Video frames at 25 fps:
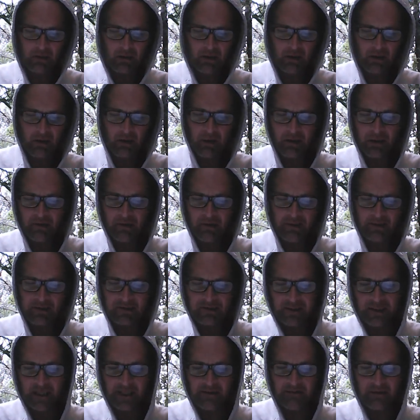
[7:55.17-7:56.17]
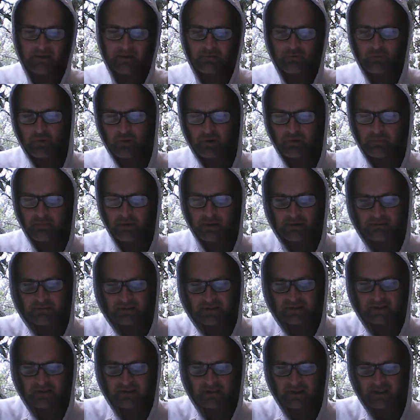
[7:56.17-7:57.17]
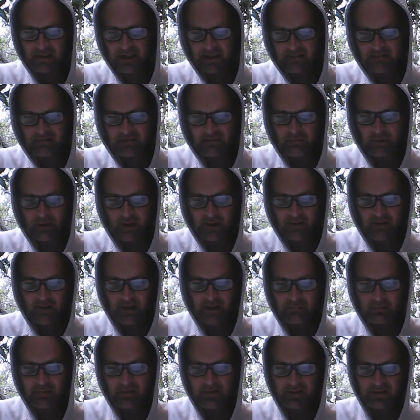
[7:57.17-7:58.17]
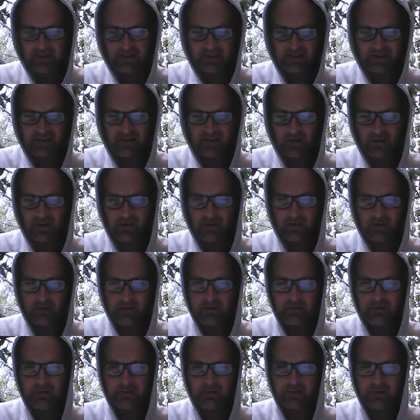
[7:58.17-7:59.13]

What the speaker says: All that is given will be received by that person's soul.